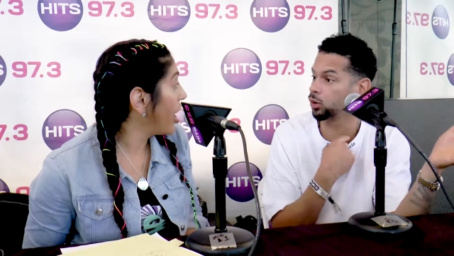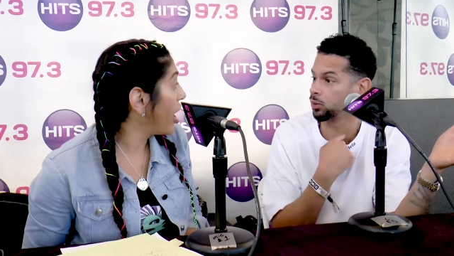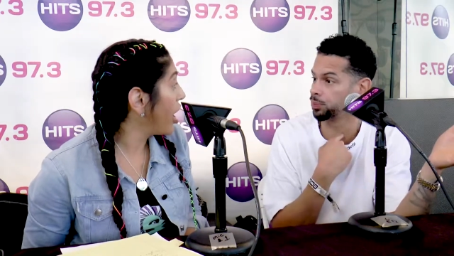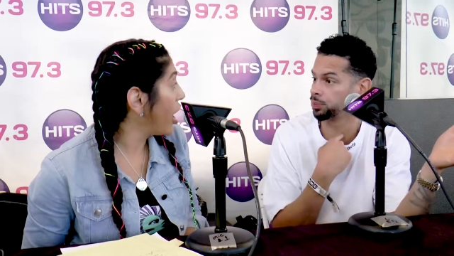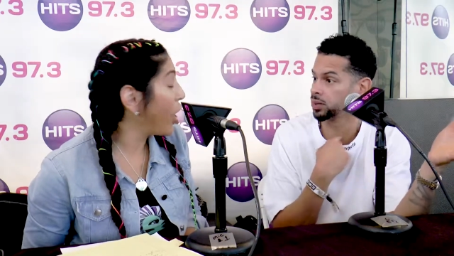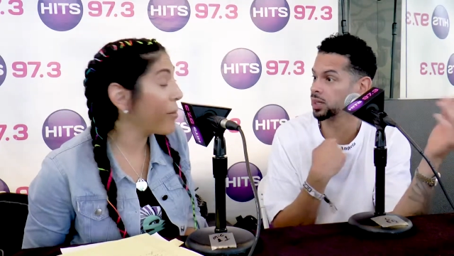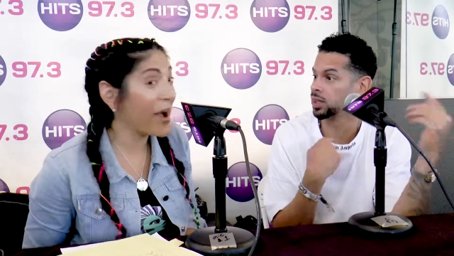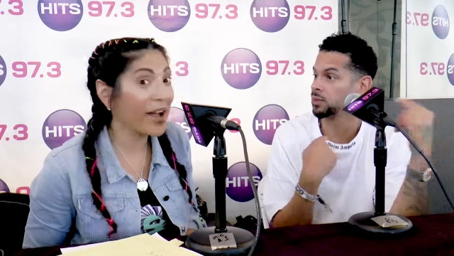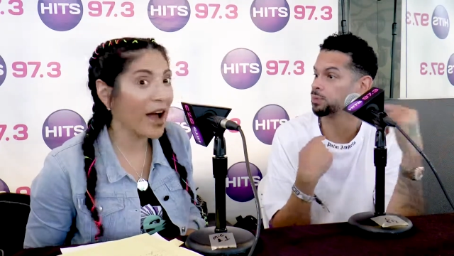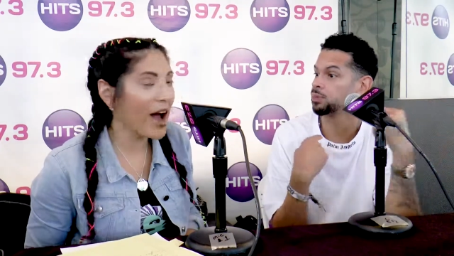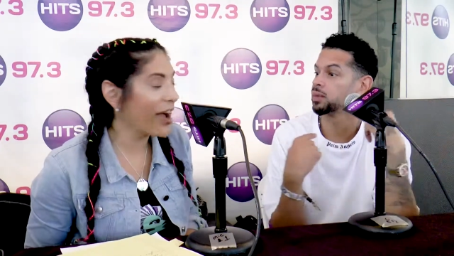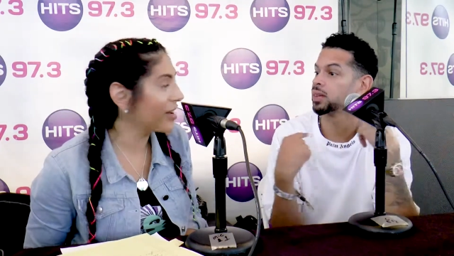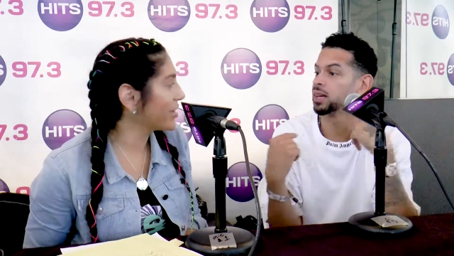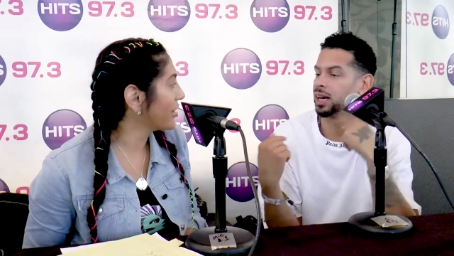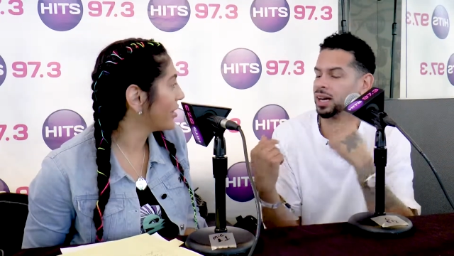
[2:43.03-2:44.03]
Speaker 1: room. Oh my
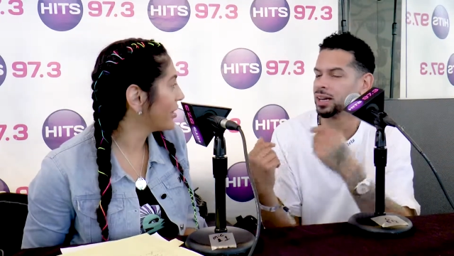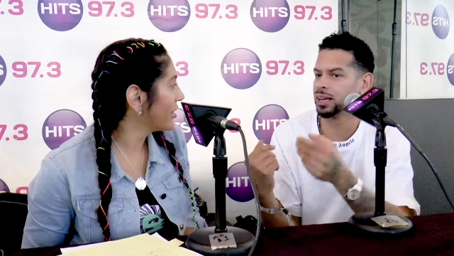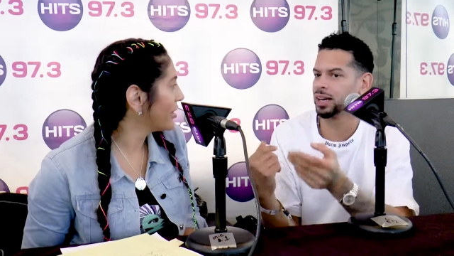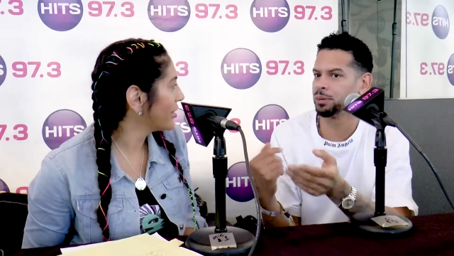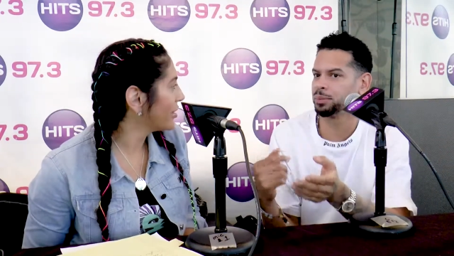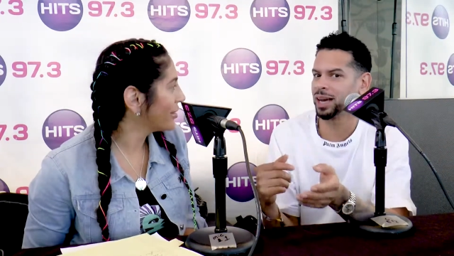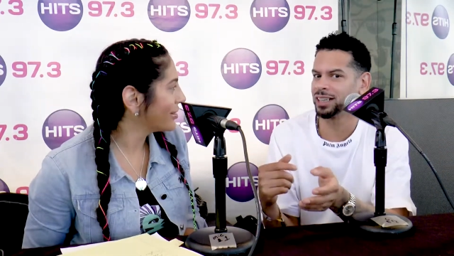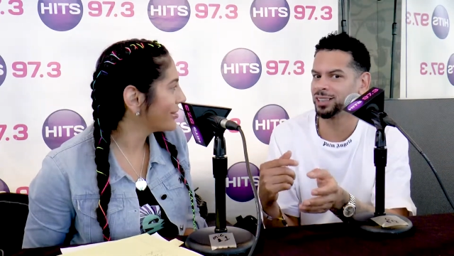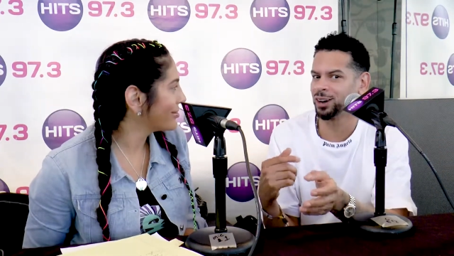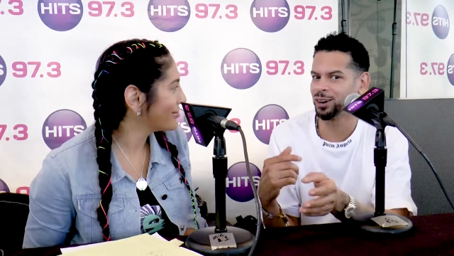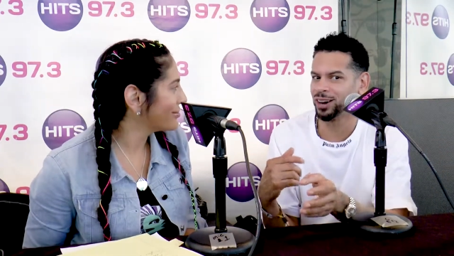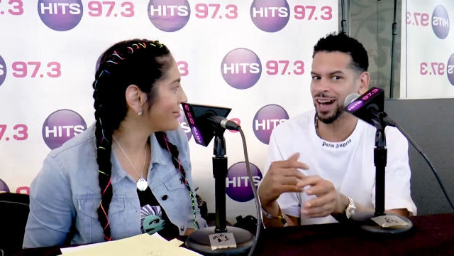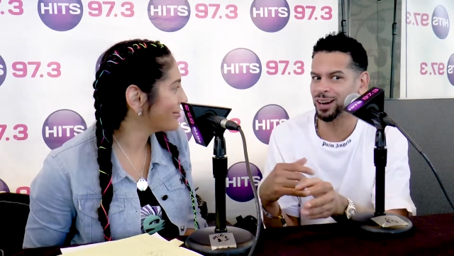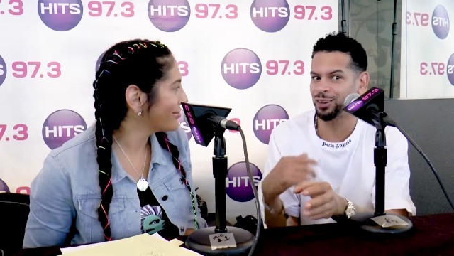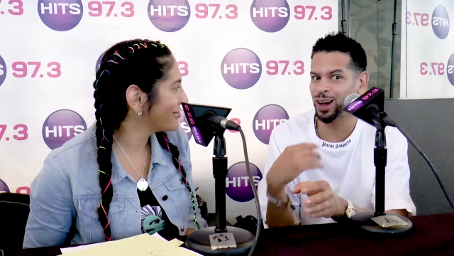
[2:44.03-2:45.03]
God. I'm like, no,
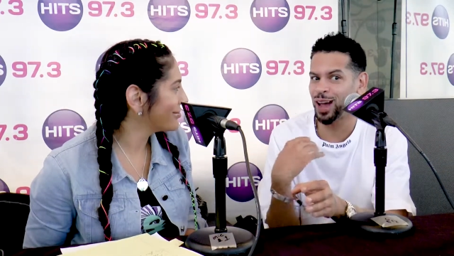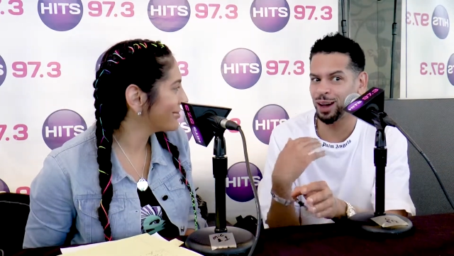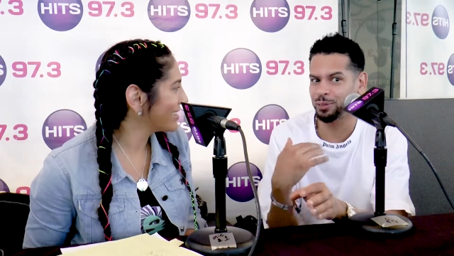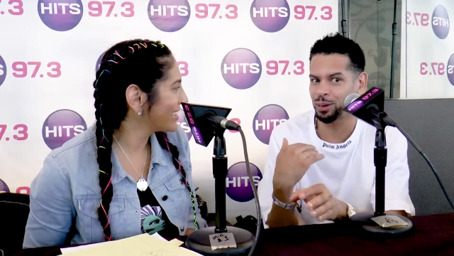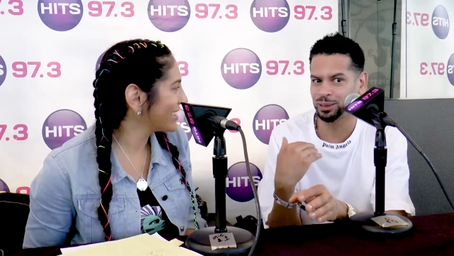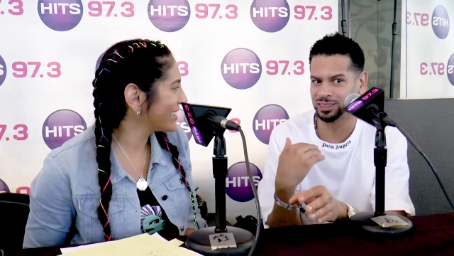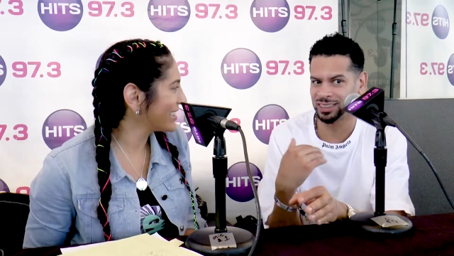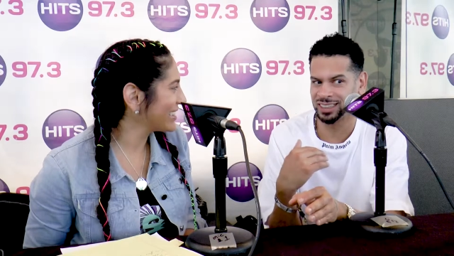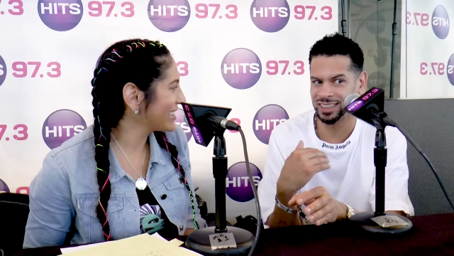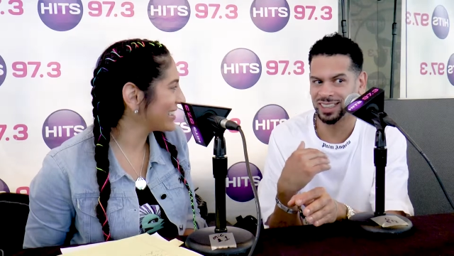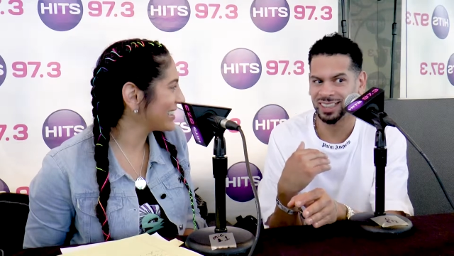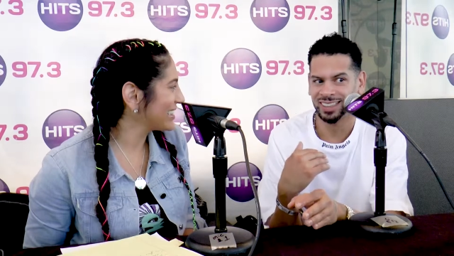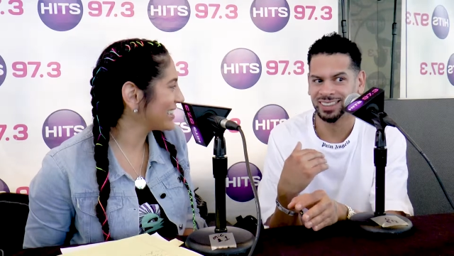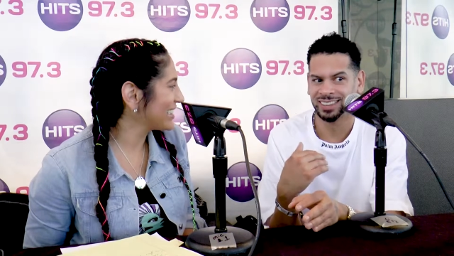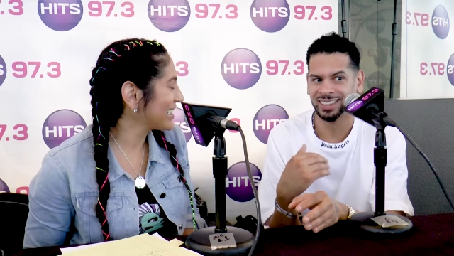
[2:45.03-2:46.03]
I don't have publishing.
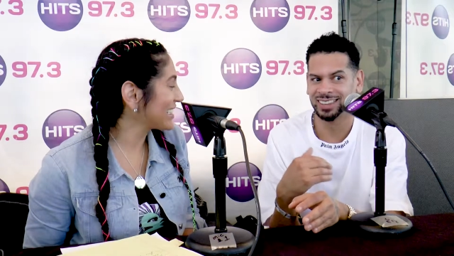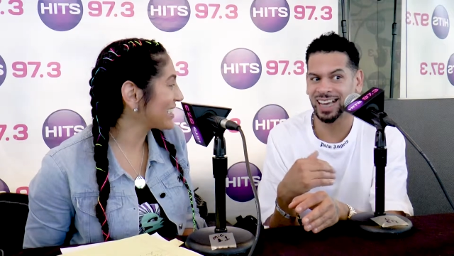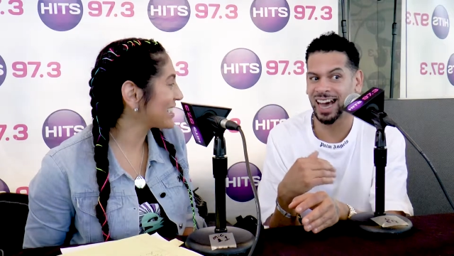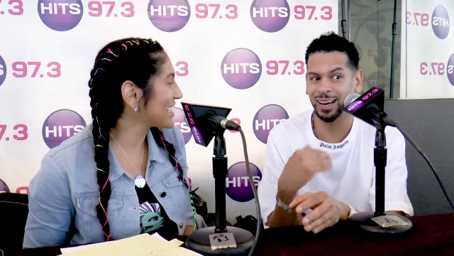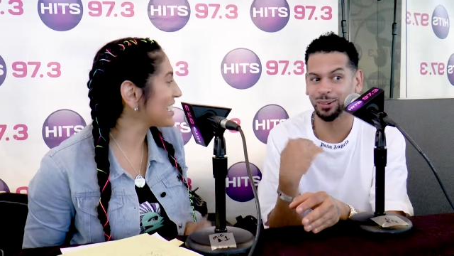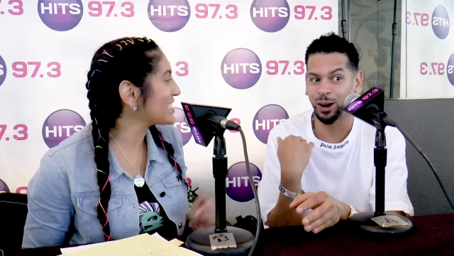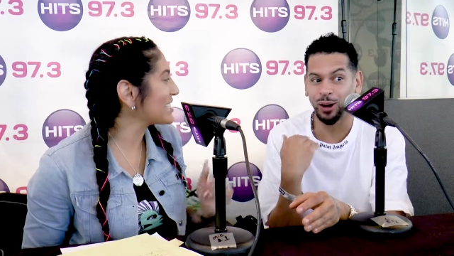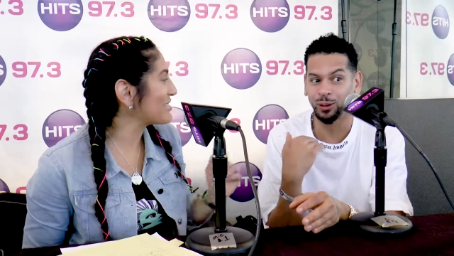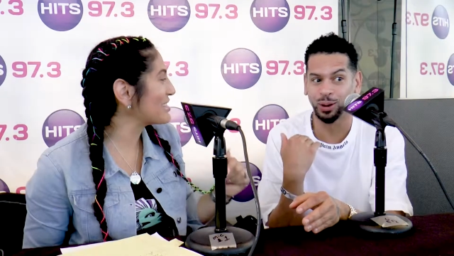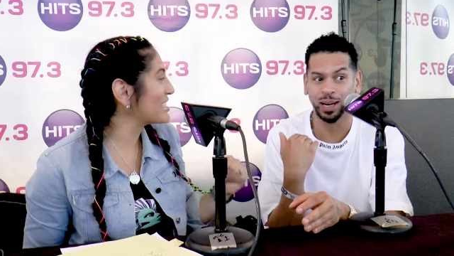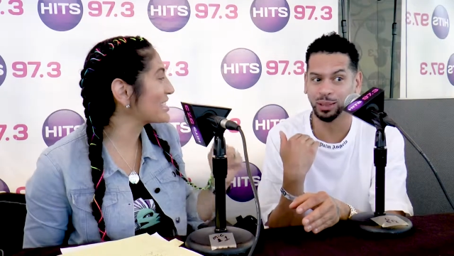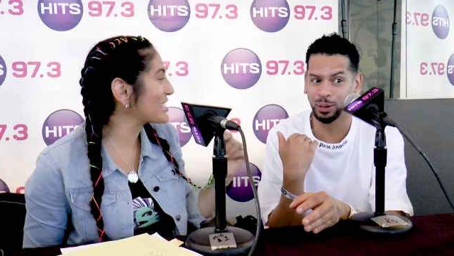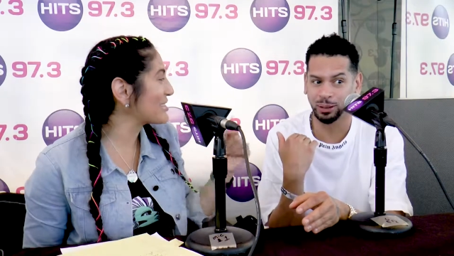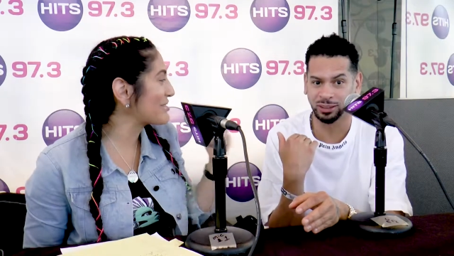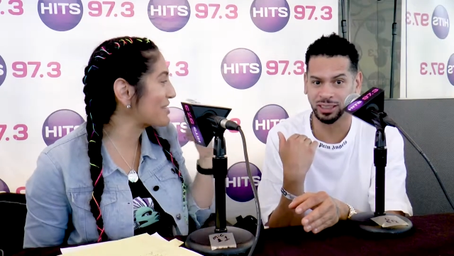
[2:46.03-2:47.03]
I don't own
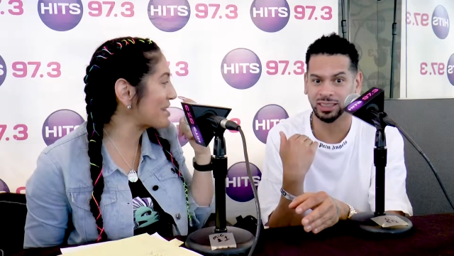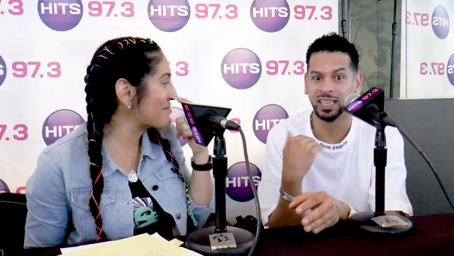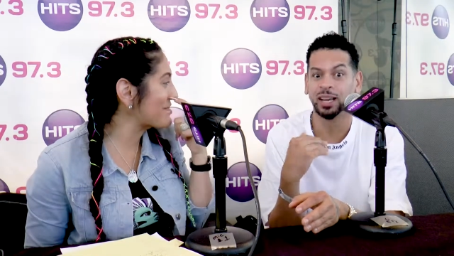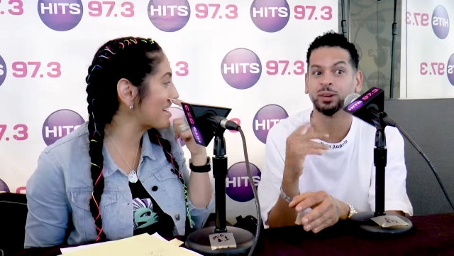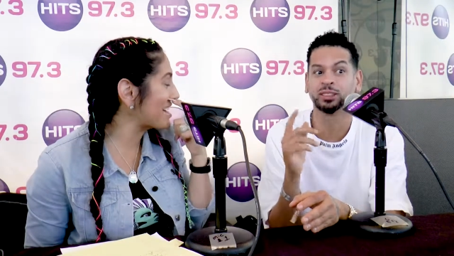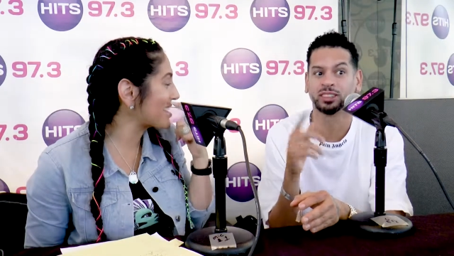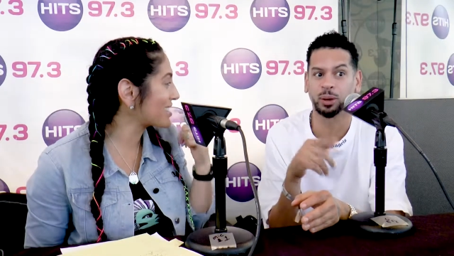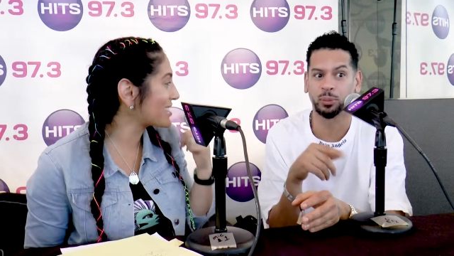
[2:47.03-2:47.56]
any publishing. It was